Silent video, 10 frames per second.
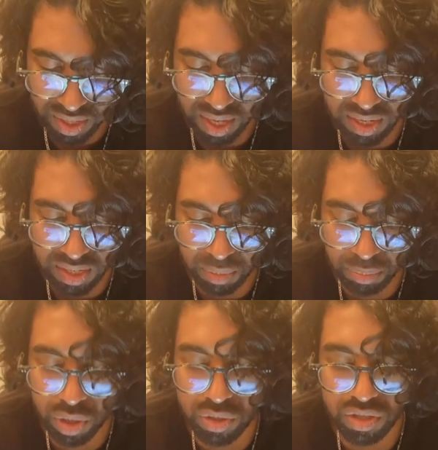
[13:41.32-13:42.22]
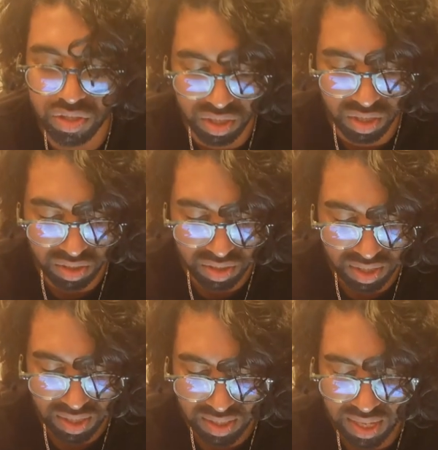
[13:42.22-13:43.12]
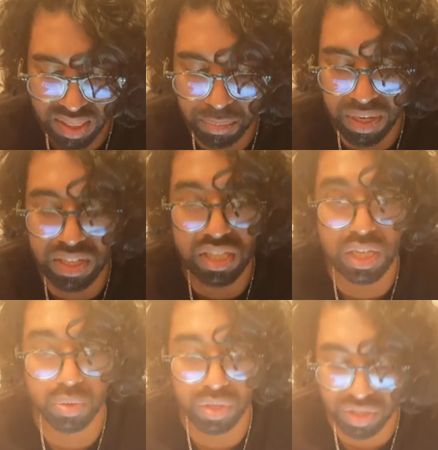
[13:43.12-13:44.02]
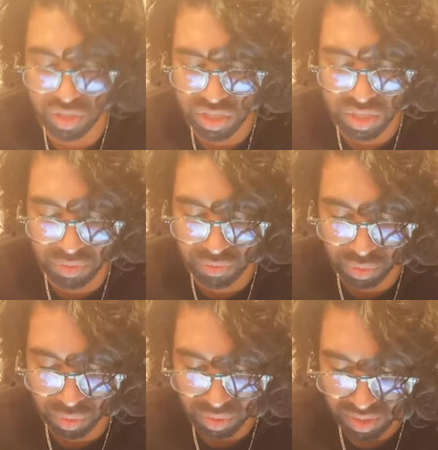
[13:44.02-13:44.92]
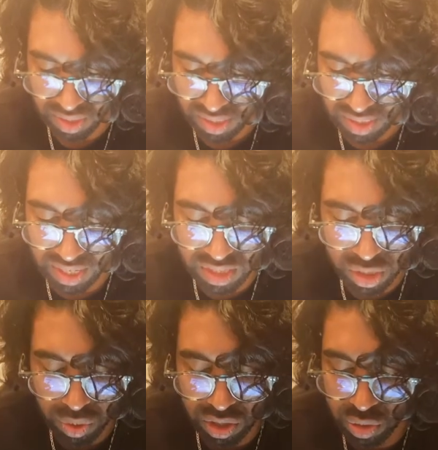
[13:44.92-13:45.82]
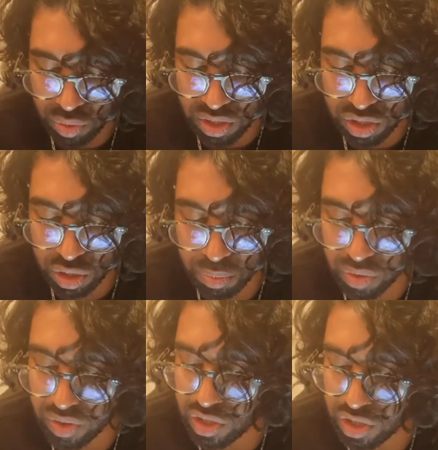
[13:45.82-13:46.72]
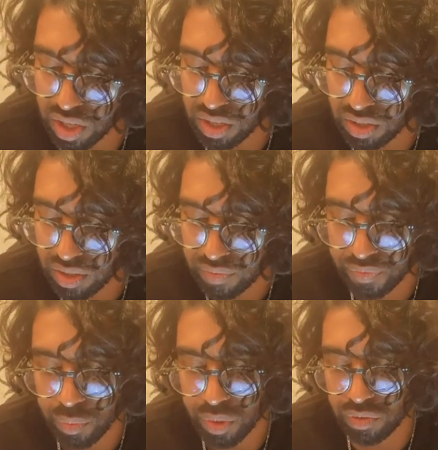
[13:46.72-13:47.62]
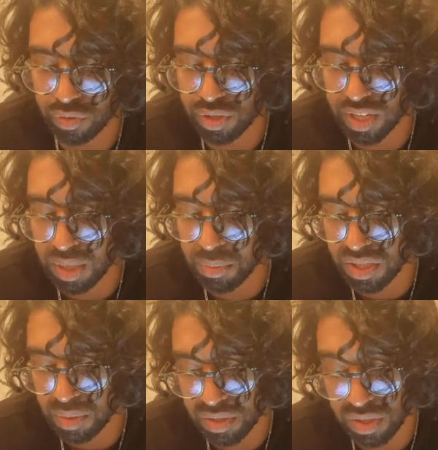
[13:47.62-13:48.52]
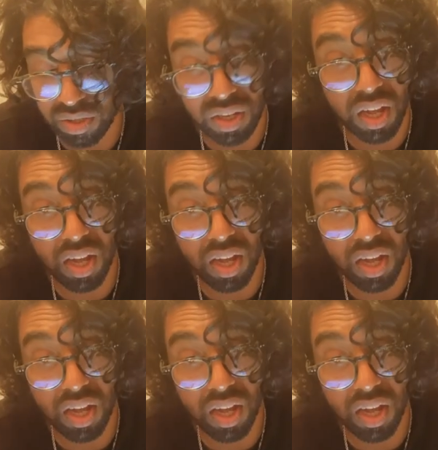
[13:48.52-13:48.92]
then the protostar, then the main sequence, just as before, then swells to a super red giant. We can fuse elements up to